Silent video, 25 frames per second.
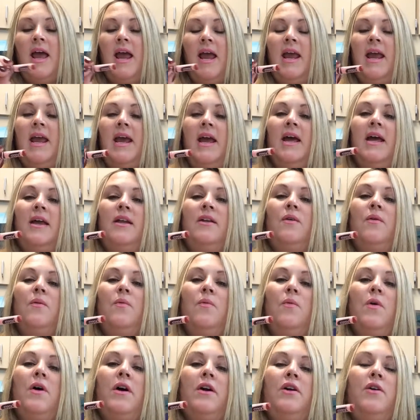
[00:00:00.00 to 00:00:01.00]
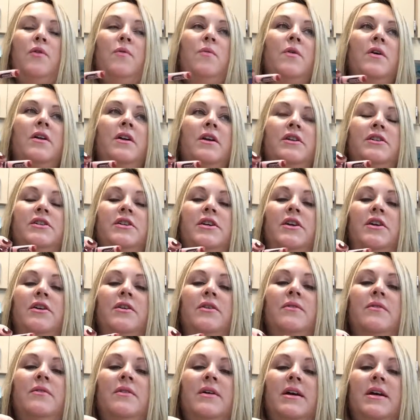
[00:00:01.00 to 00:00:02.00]
And what you want to
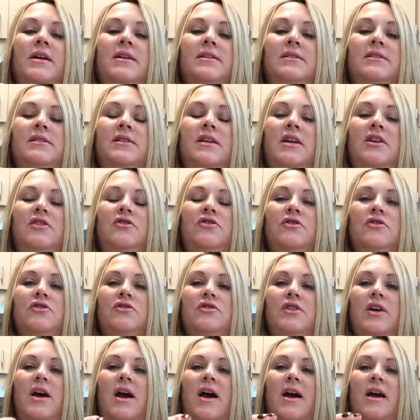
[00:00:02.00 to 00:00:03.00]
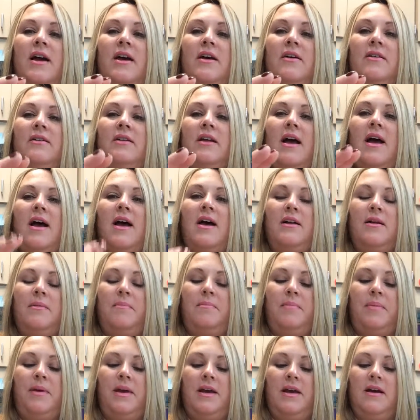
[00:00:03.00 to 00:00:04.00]
do is teach your child how to
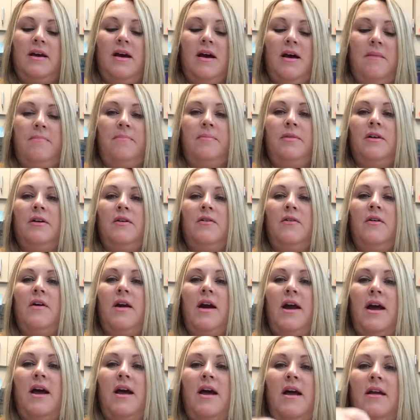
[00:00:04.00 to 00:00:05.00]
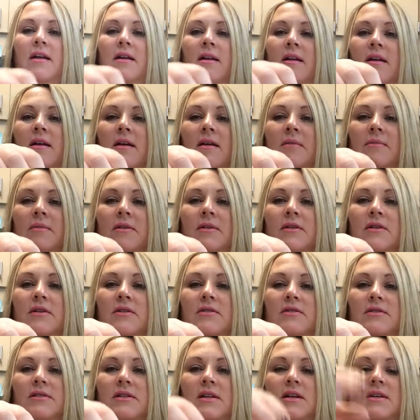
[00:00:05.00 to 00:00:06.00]
pick up the crayon. I
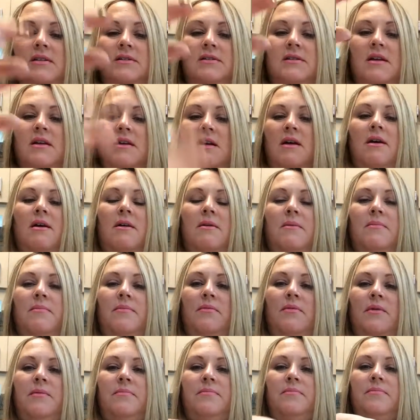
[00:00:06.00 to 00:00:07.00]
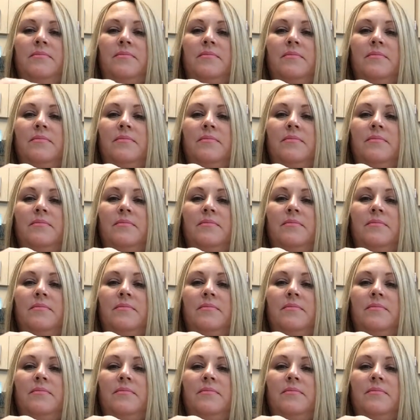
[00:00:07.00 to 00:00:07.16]
use this. Whoop.